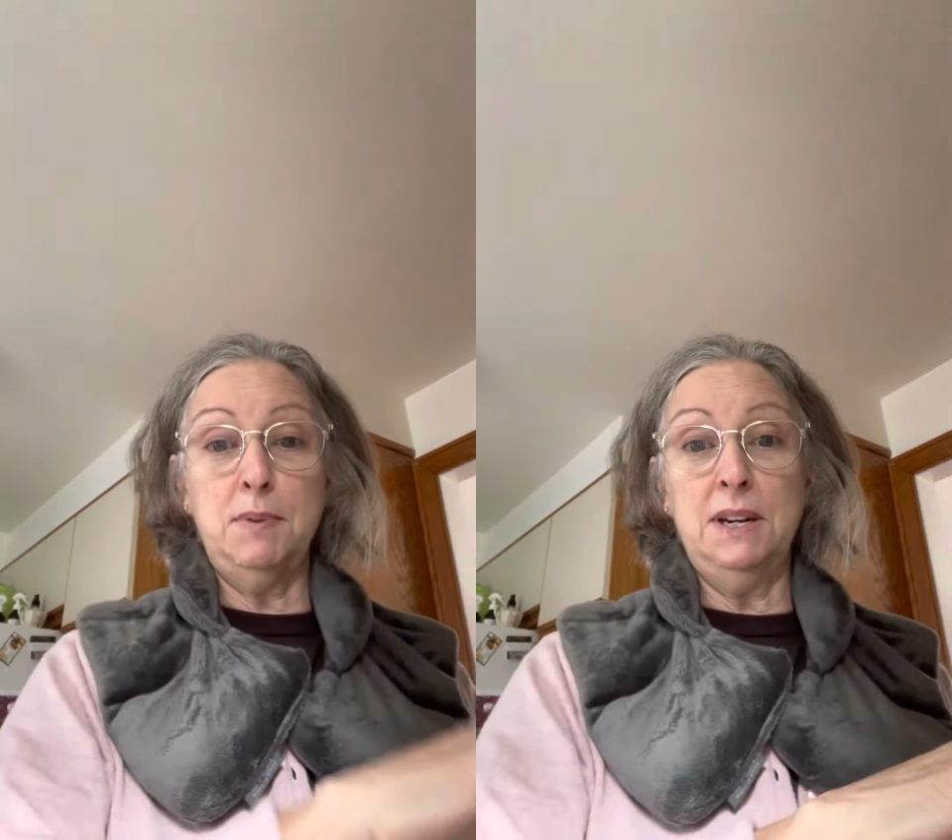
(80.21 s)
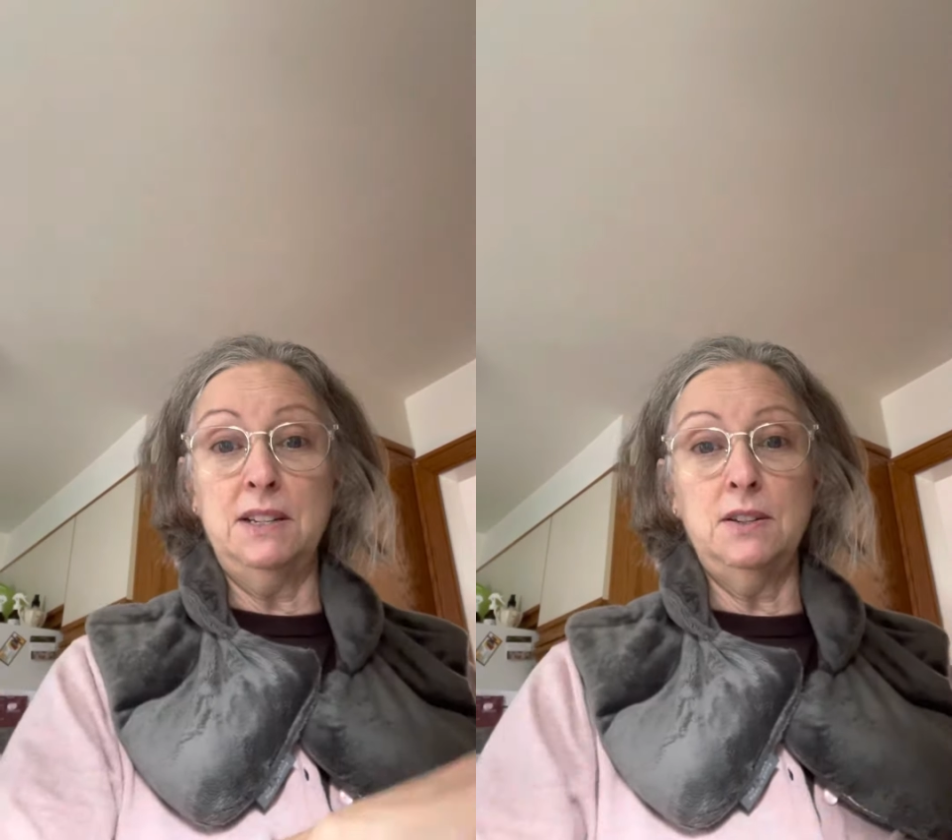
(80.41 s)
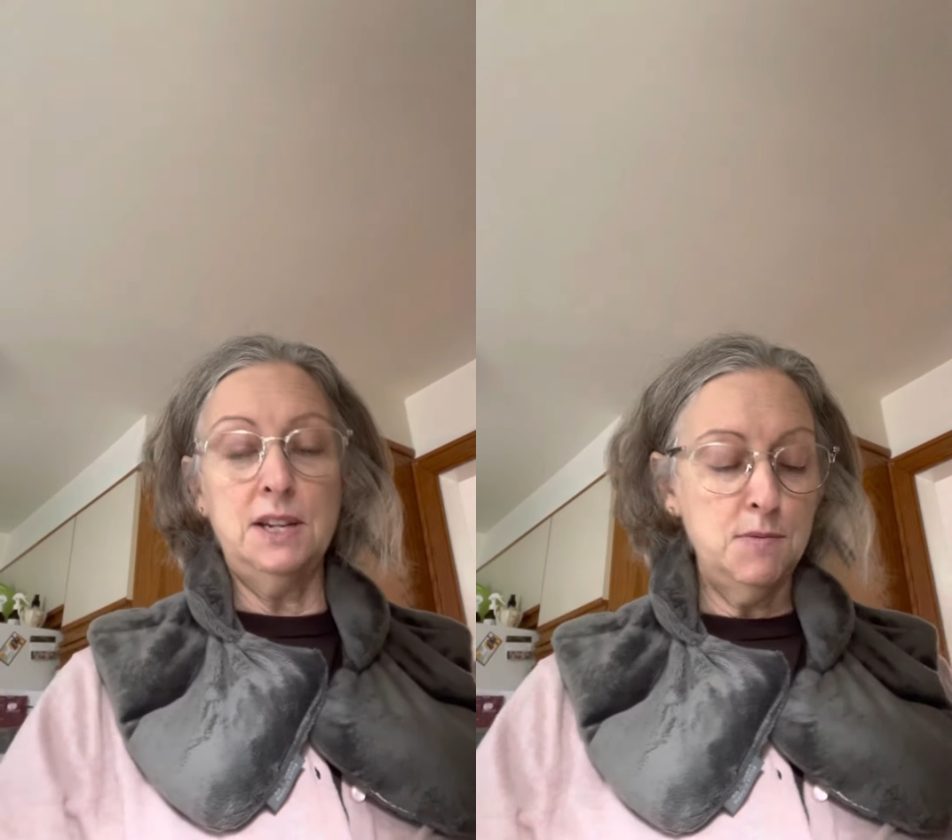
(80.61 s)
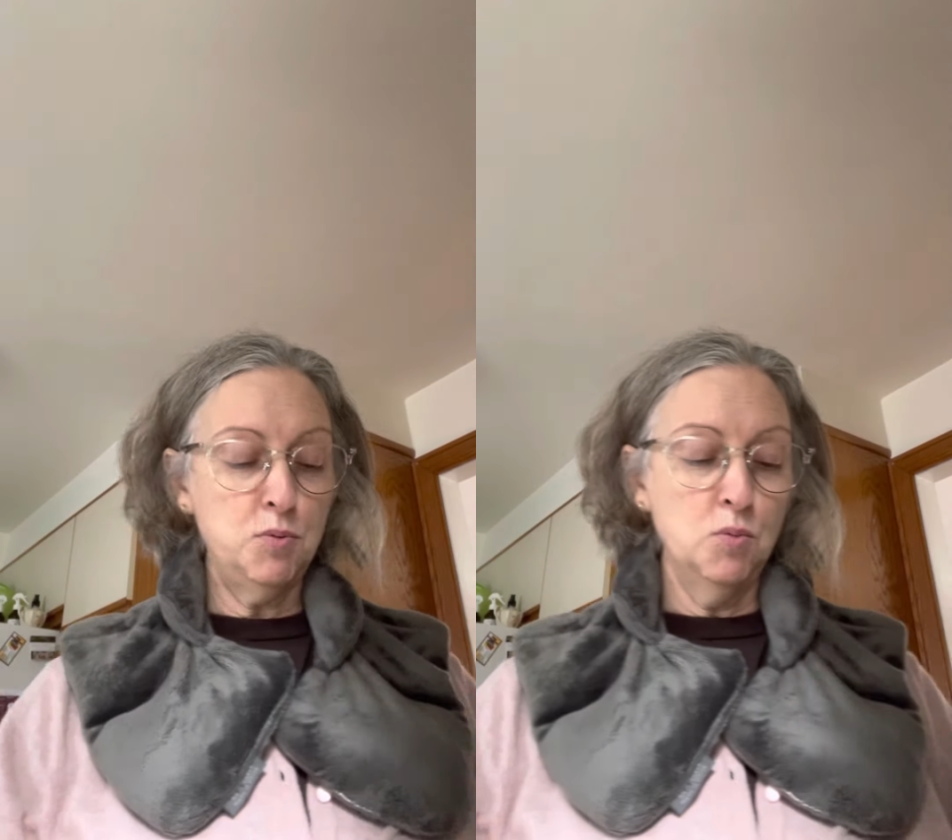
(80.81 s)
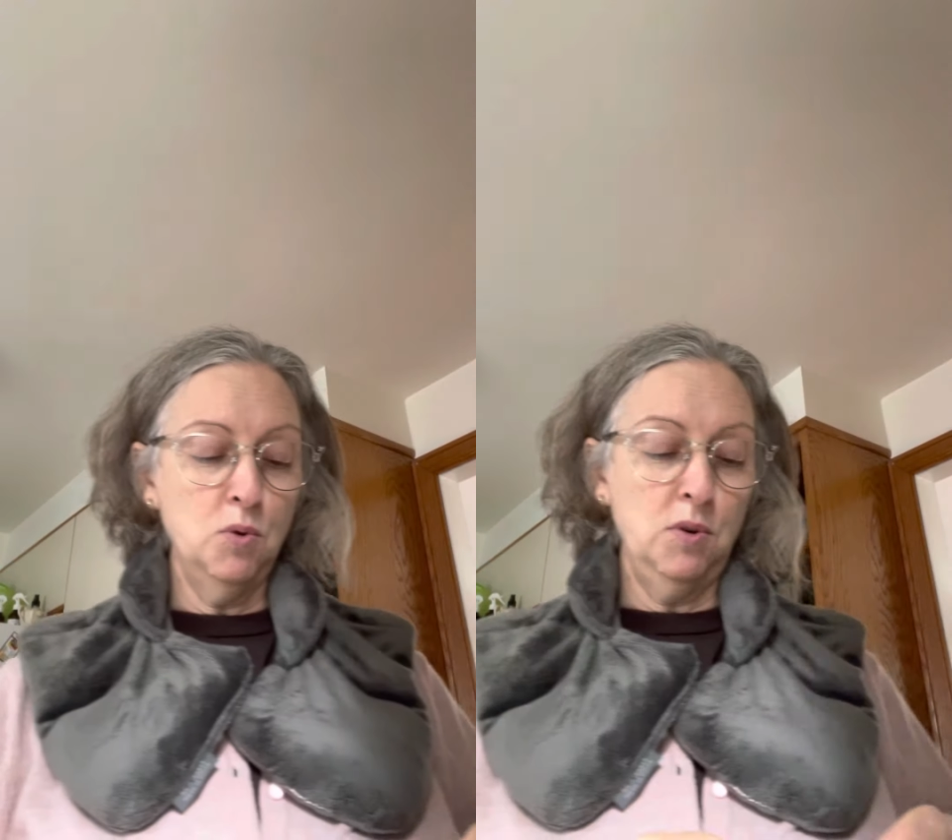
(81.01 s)
but it'll keep
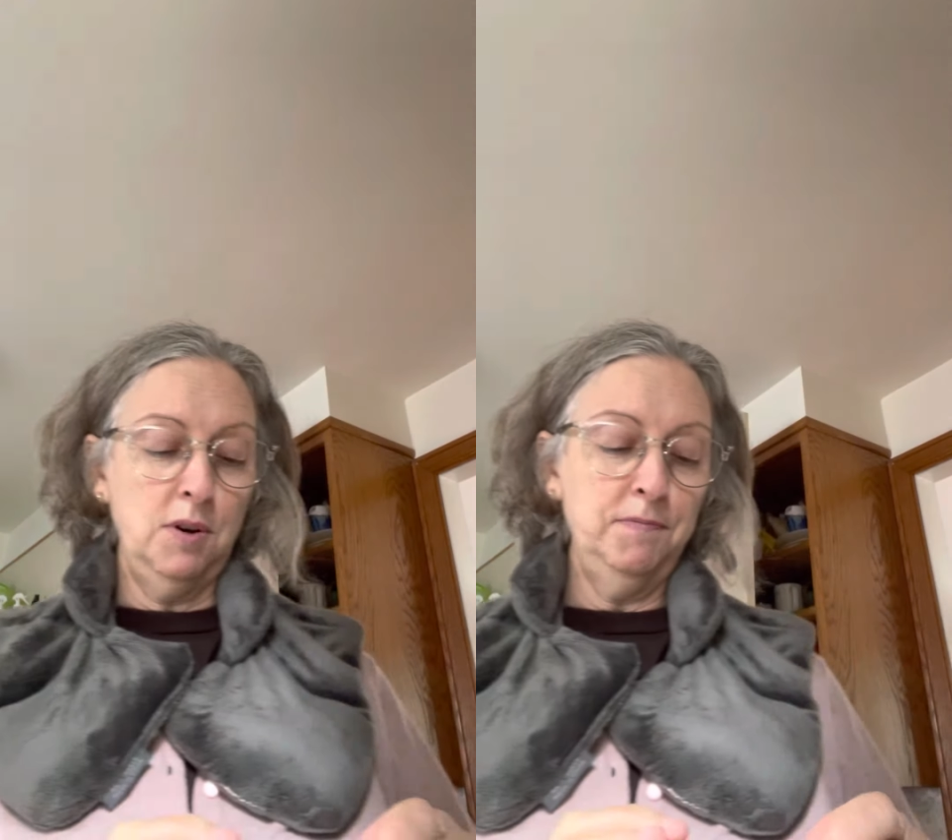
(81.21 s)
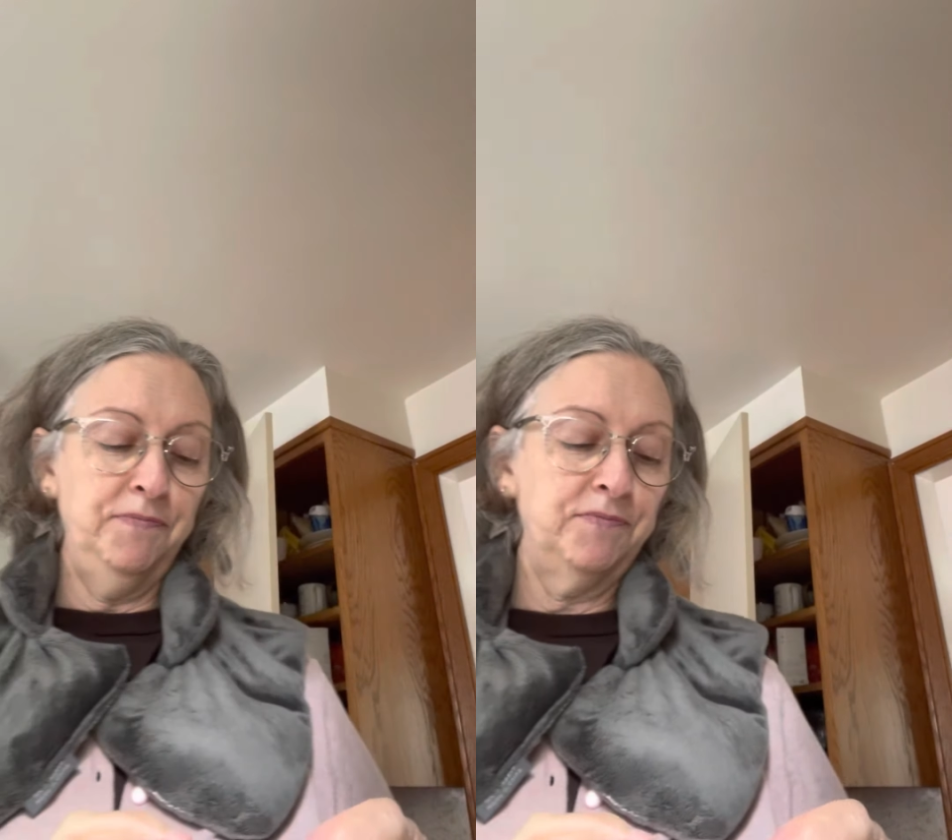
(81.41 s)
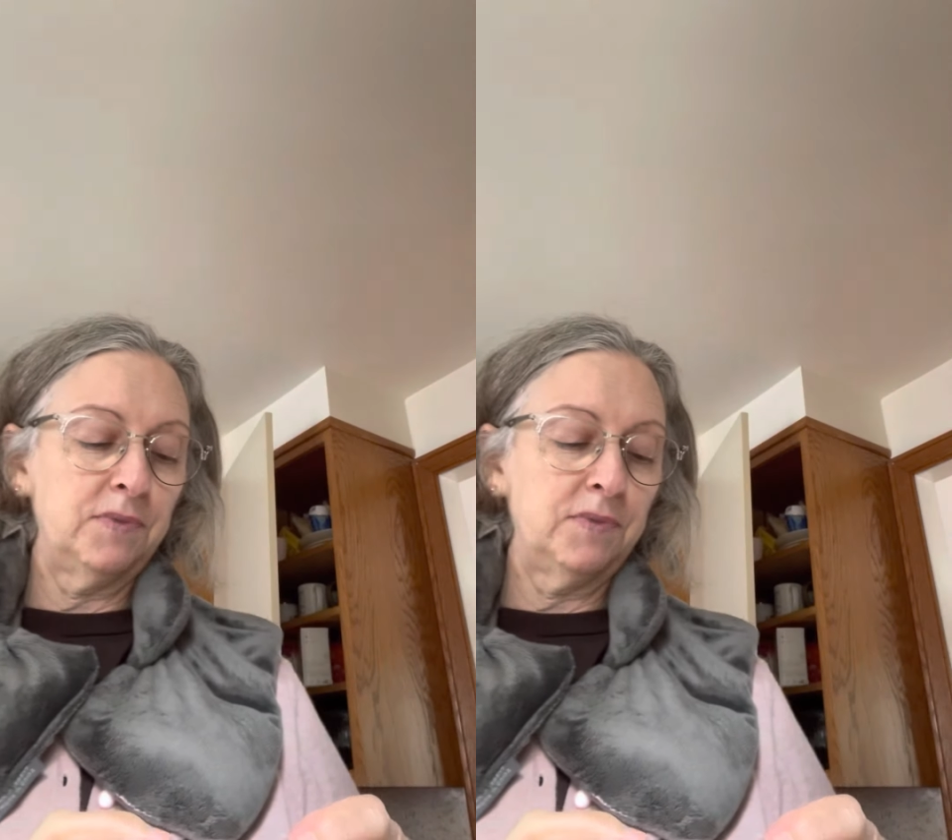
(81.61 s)
warm